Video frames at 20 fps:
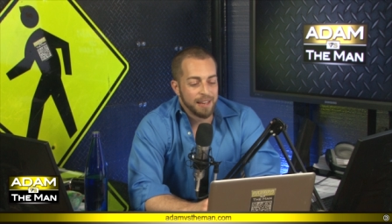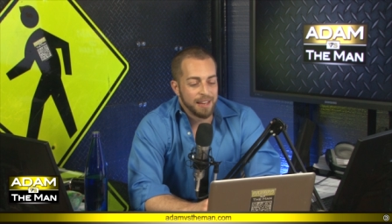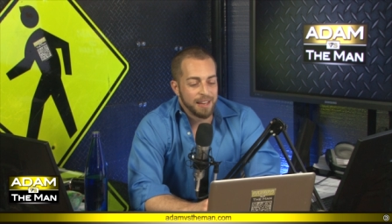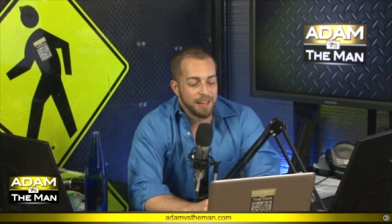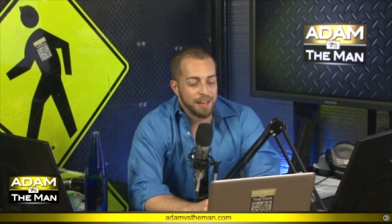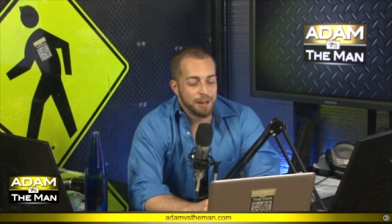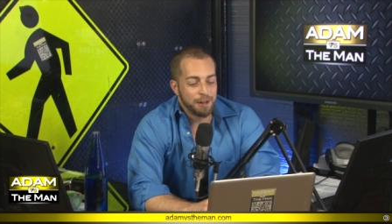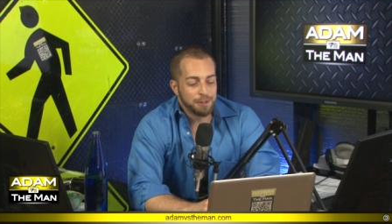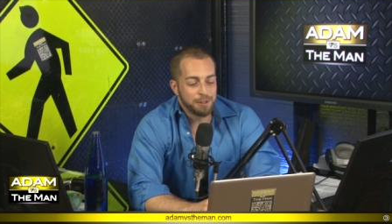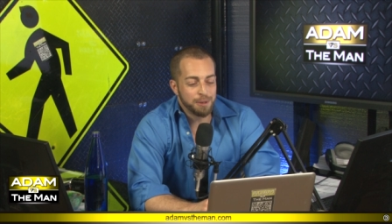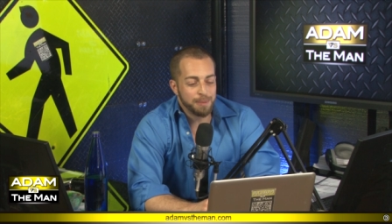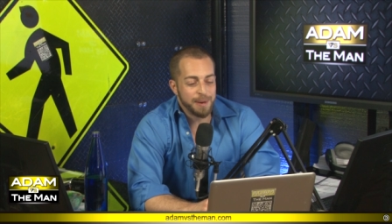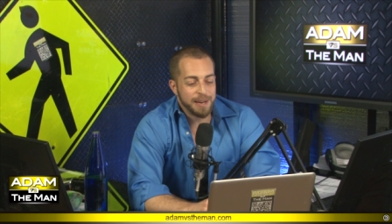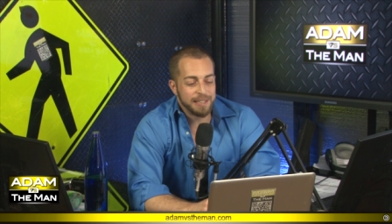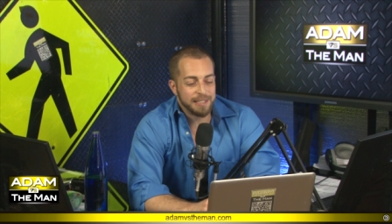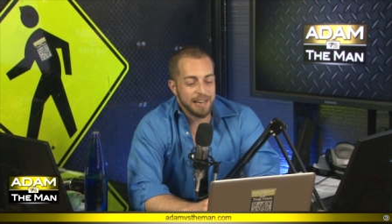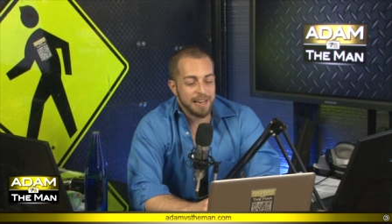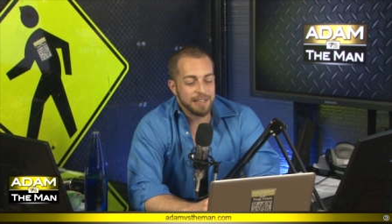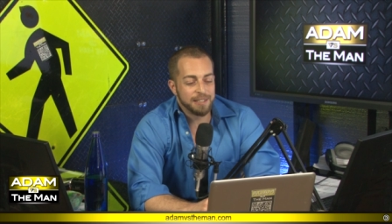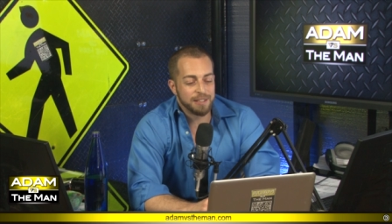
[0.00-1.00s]
he also
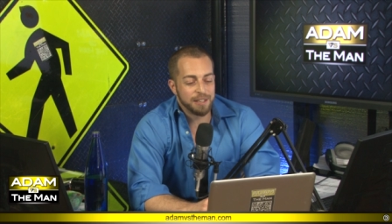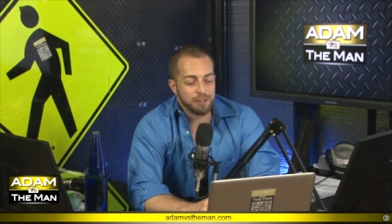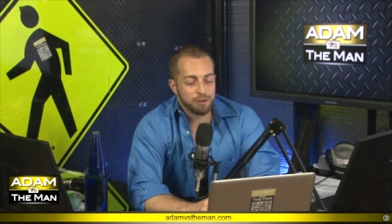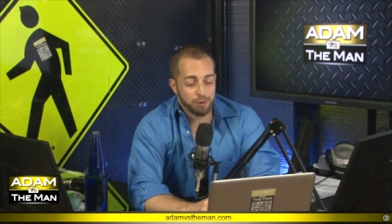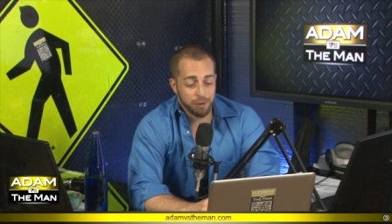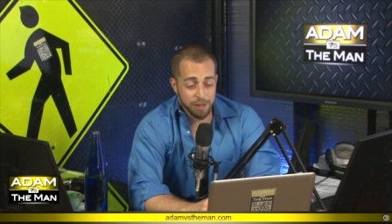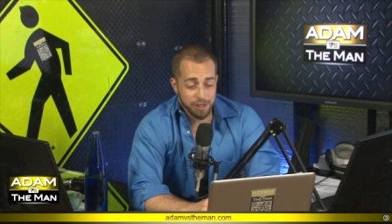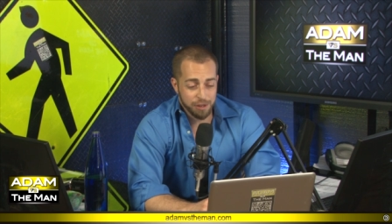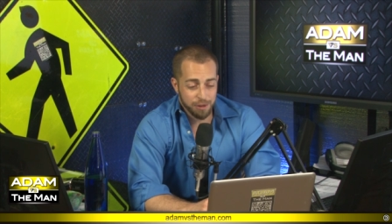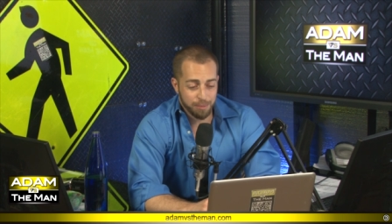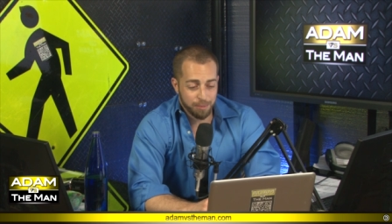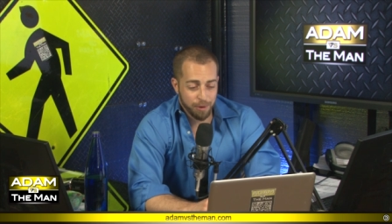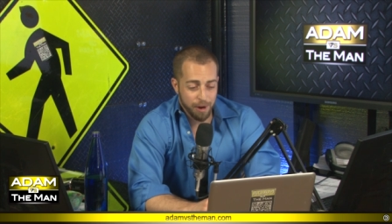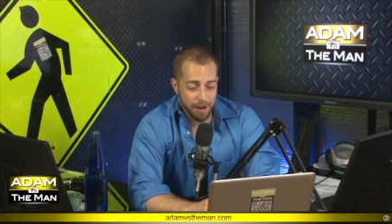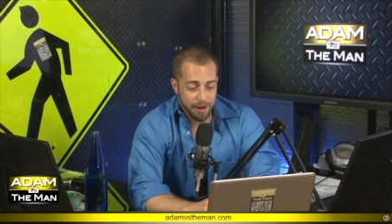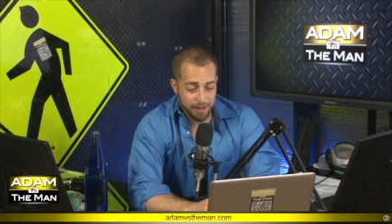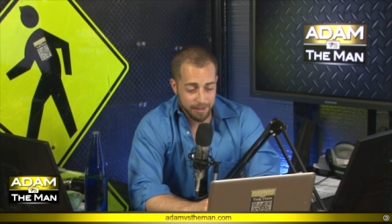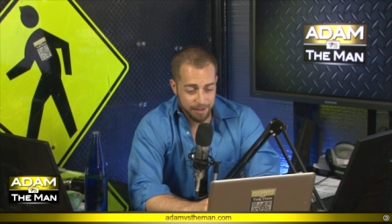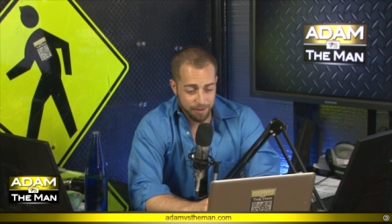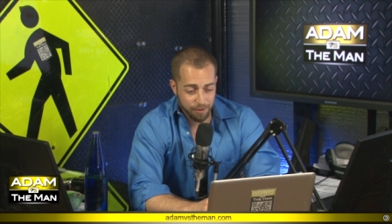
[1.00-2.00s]
maintains that traditional
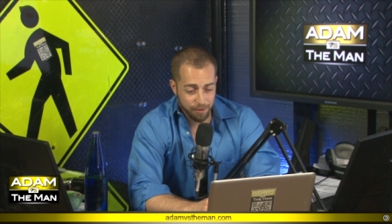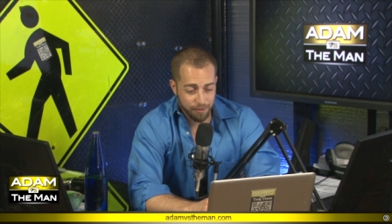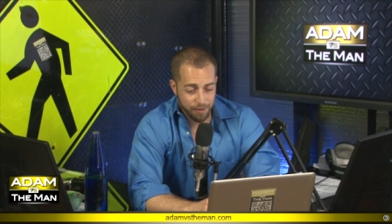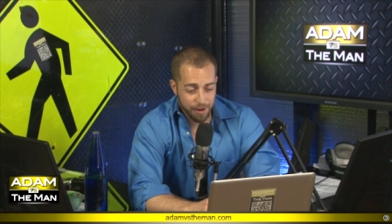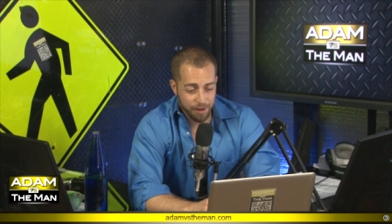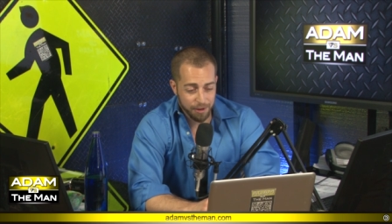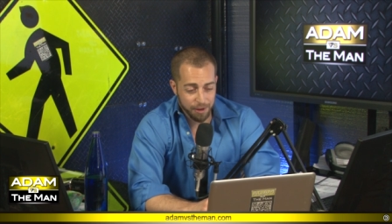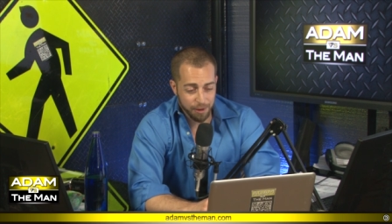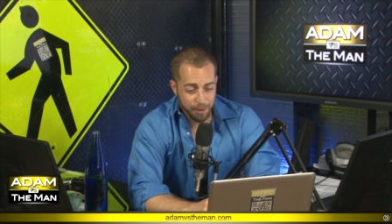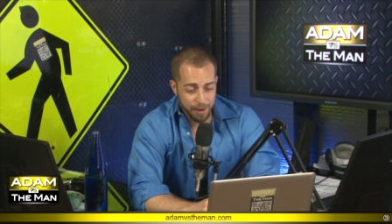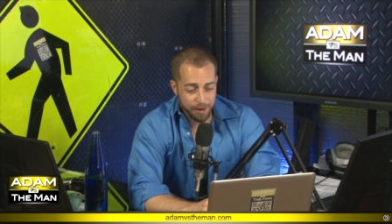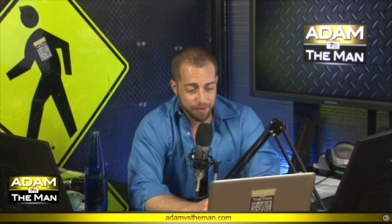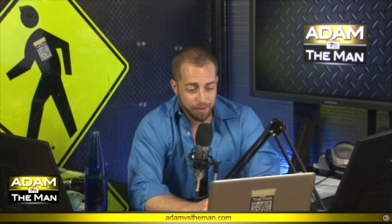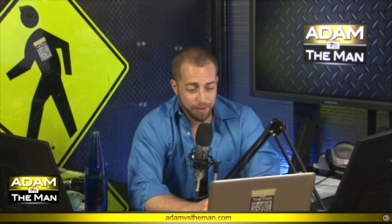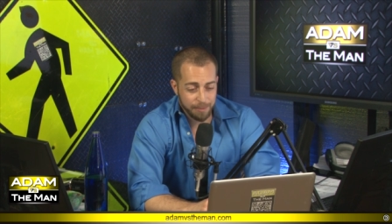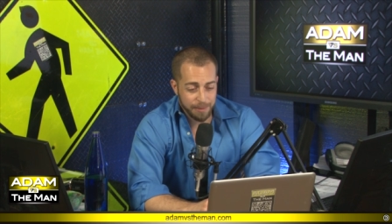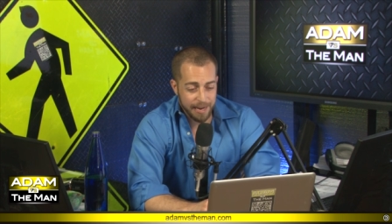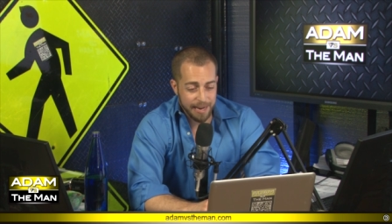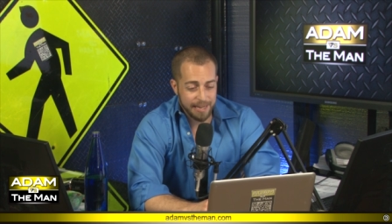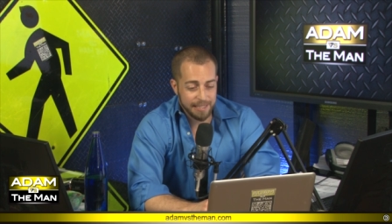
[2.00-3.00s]
products have a failure rate of
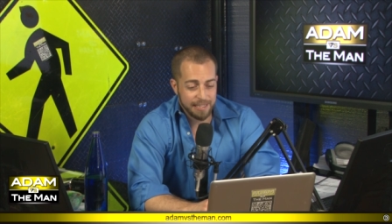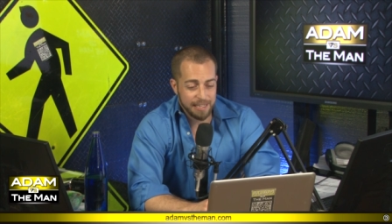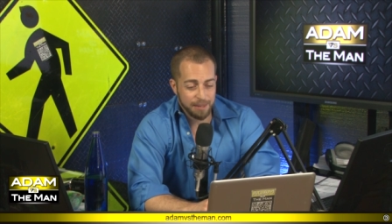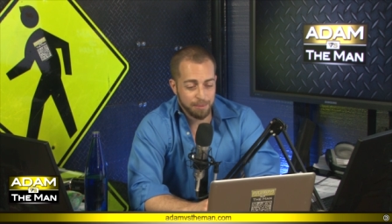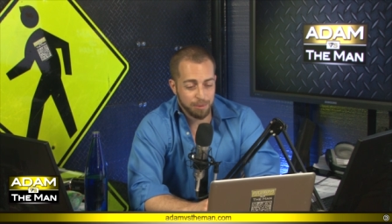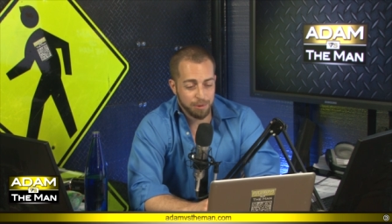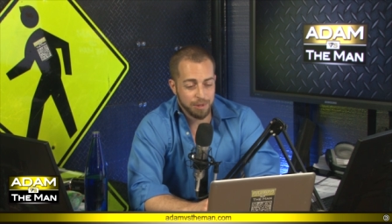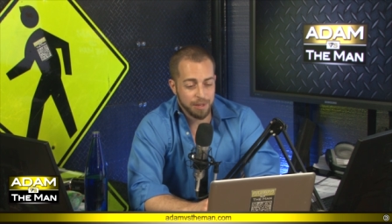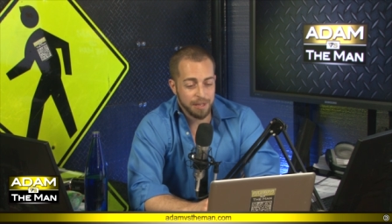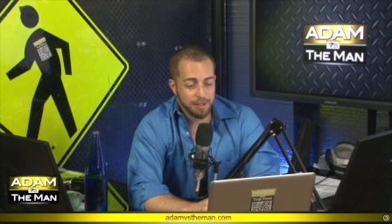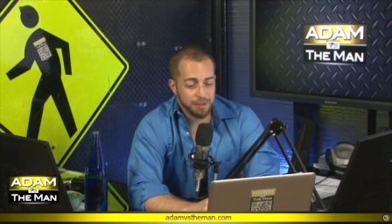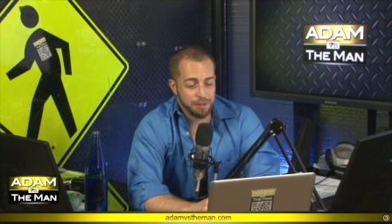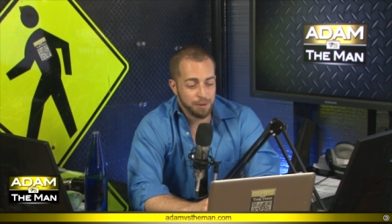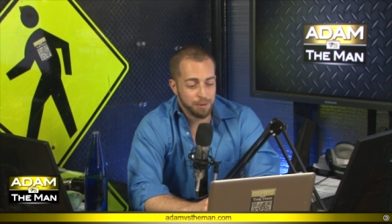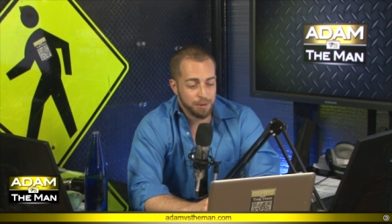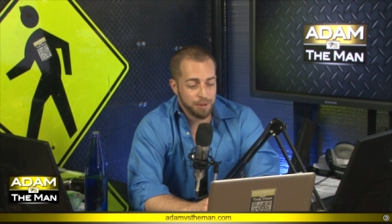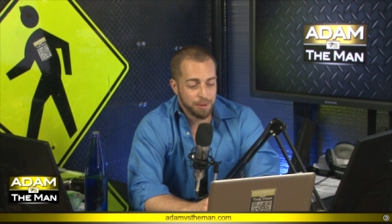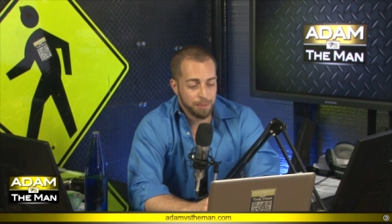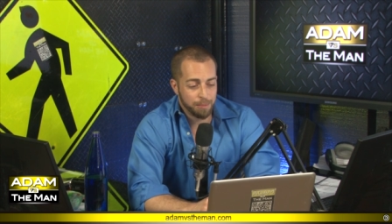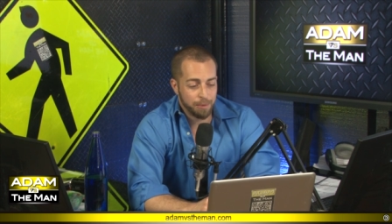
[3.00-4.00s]
up to 18%
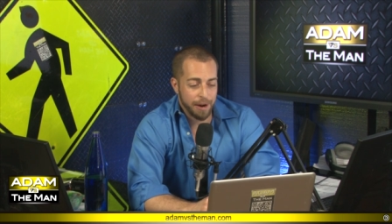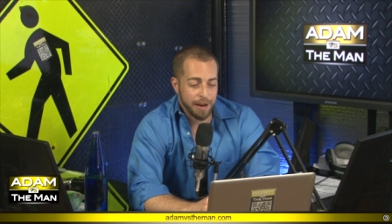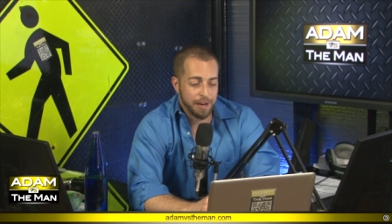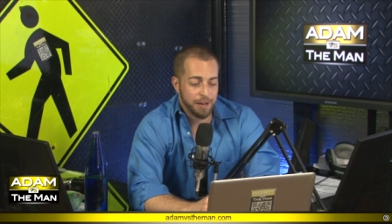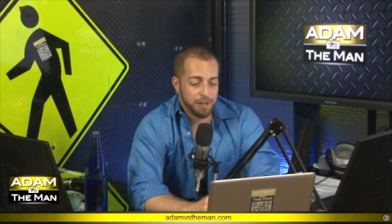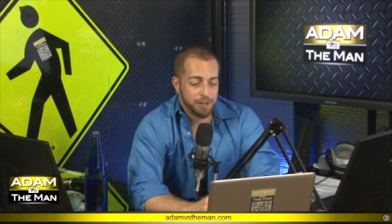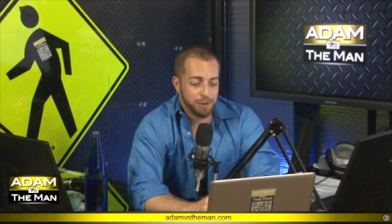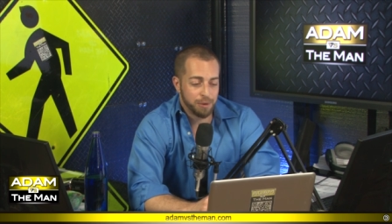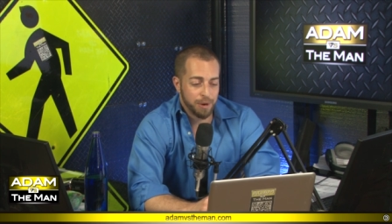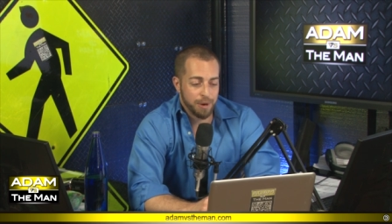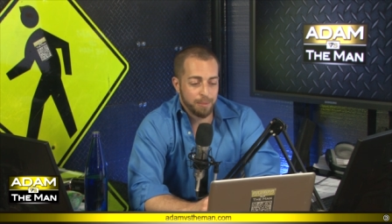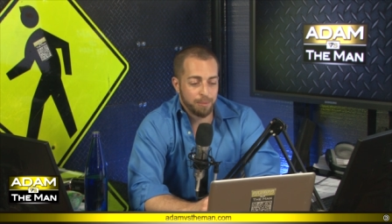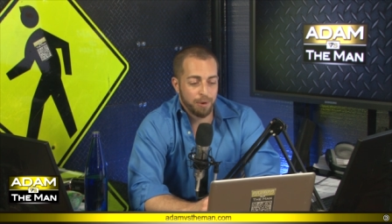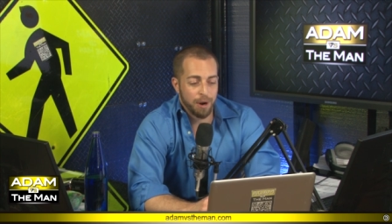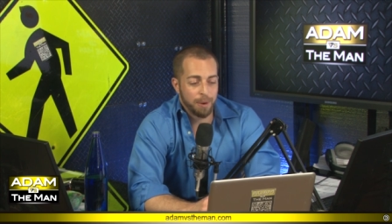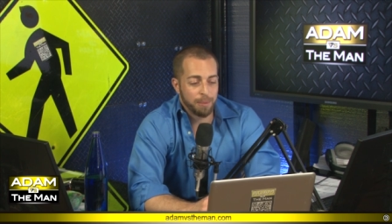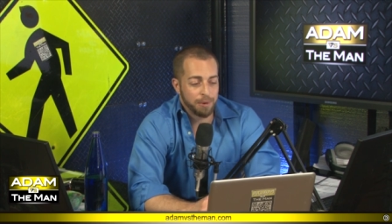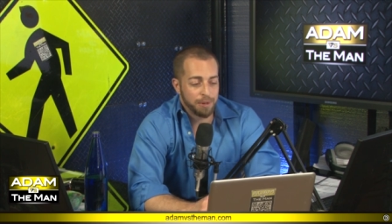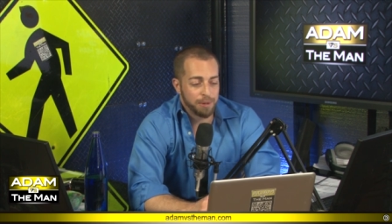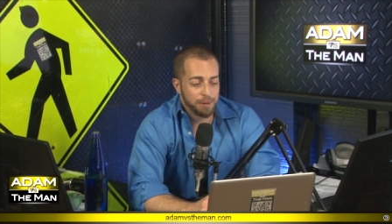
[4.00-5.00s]
due to the breakage or
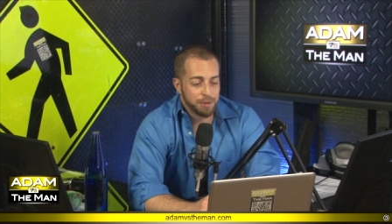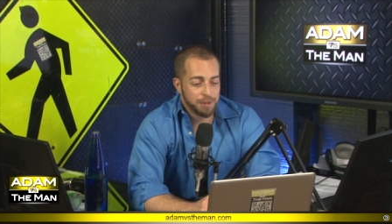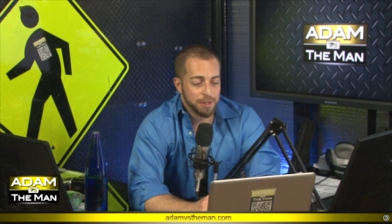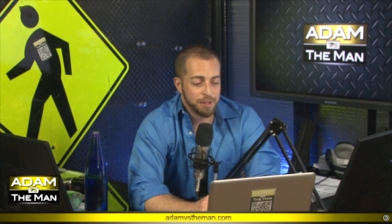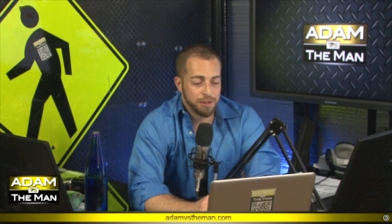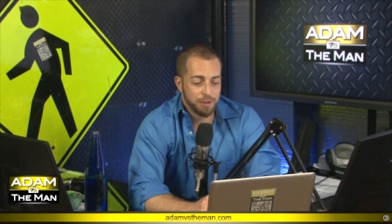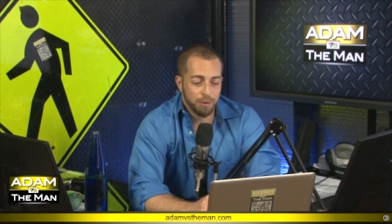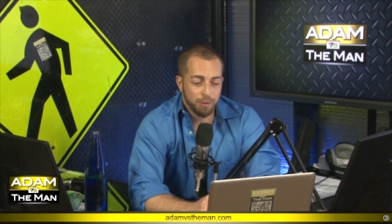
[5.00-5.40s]
improper usage.